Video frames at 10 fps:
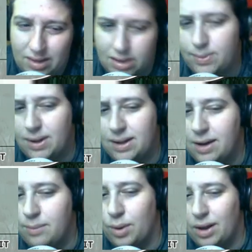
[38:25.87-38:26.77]
He smiled at
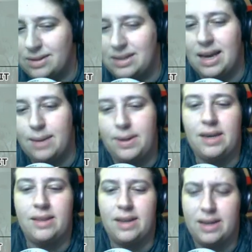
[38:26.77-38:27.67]
him broadly,
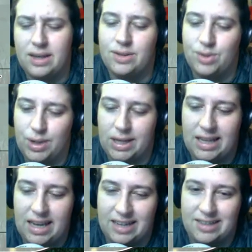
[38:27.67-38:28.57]
happy that he had enjoyed
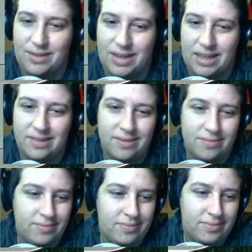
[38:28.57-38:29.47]
the activity.
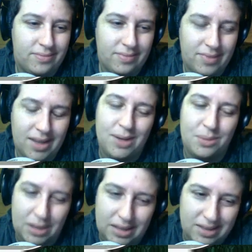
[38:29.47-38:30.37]
Yeah, it
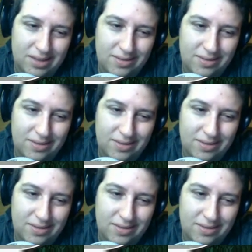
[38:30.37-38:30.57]
was.